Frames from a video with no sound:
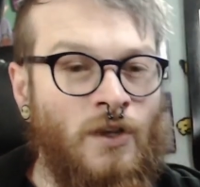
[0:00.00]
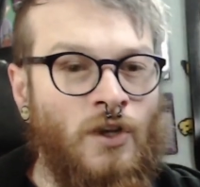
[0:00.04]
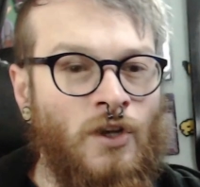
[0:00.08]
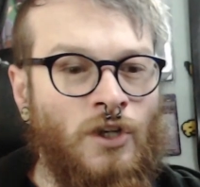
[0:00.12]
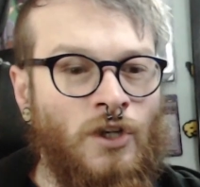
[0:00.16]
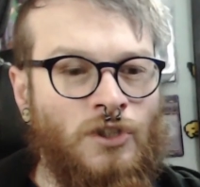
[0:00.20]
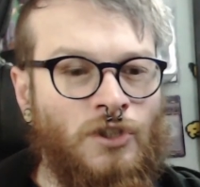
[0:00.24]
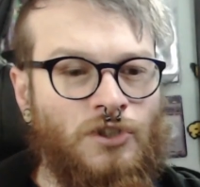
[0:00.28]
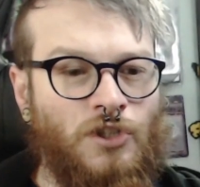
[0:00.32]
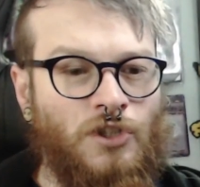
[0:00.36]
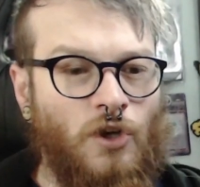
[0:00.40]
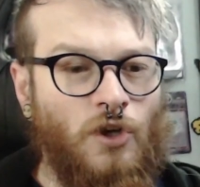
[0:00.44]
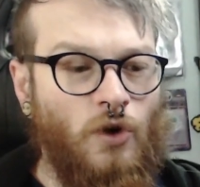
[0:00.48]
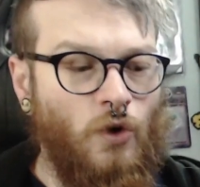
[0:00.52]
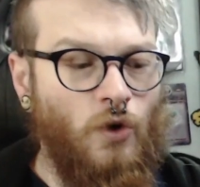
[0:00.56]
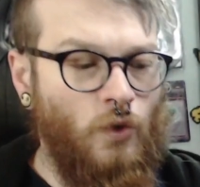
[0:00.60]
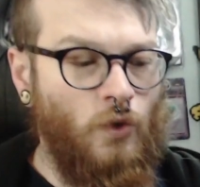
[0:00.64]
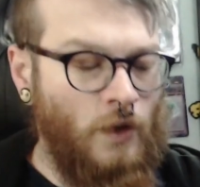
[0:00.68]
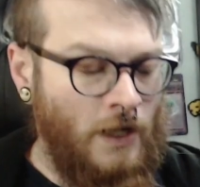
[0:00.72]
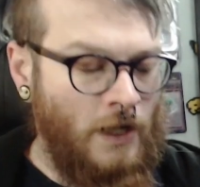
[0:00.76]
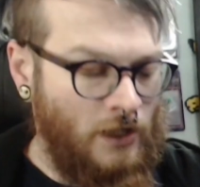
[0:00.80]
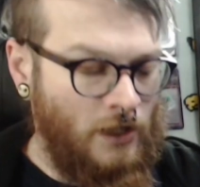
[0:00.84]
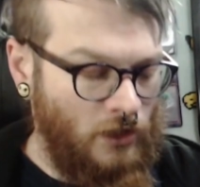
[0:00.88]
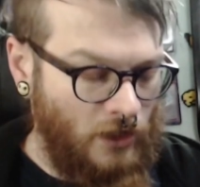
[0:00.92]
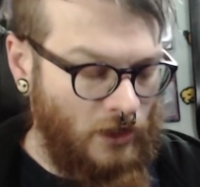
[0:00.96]
So
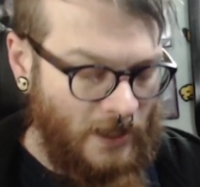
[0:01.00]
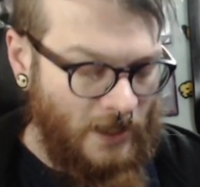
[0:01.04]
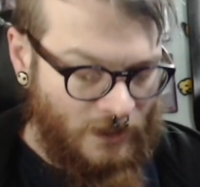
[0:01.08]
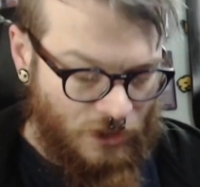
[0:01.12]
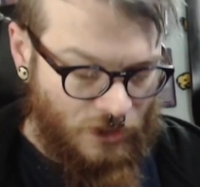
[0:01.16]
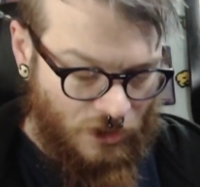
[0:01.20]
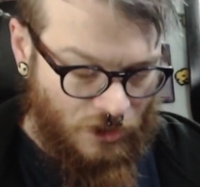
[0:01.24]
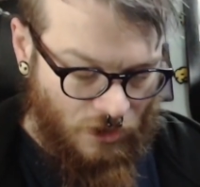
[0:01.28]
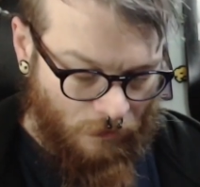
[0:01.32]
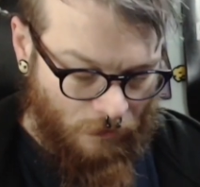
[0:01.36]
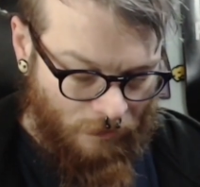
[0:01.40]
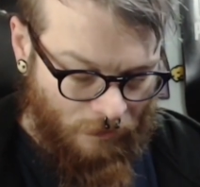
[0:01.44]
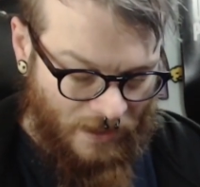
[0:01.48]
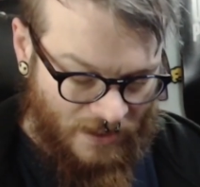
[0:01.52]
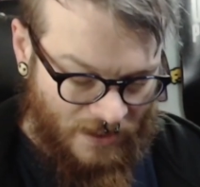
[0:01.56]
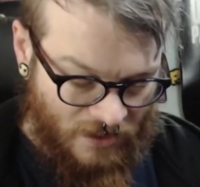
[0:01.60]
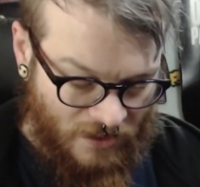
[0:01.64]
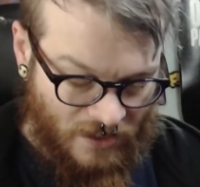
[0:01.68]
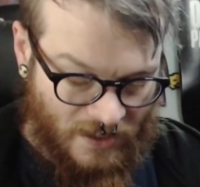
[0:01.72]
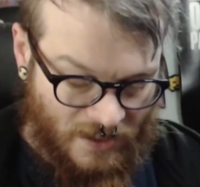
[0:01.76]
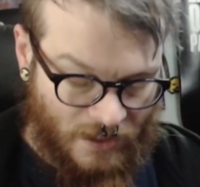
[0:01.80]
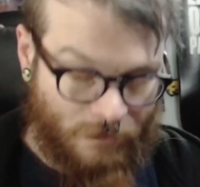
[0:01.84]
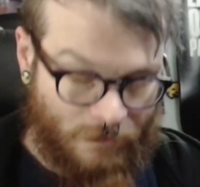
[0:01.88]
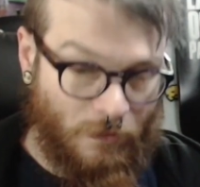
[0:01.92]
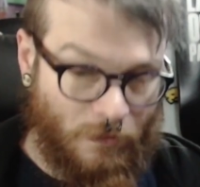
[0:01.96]
let's jump into
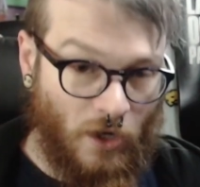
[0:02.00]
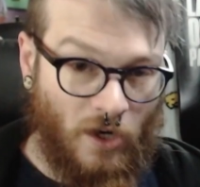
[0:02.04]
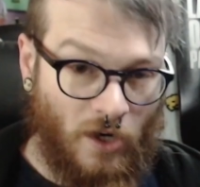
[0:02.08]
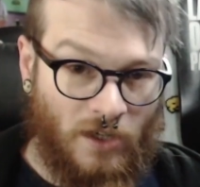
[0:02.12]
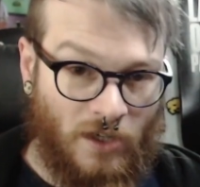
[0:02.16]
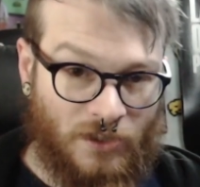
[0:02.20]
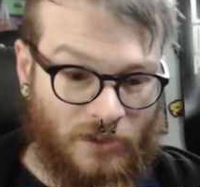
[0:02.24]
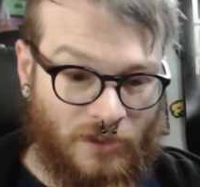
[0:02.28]
this box.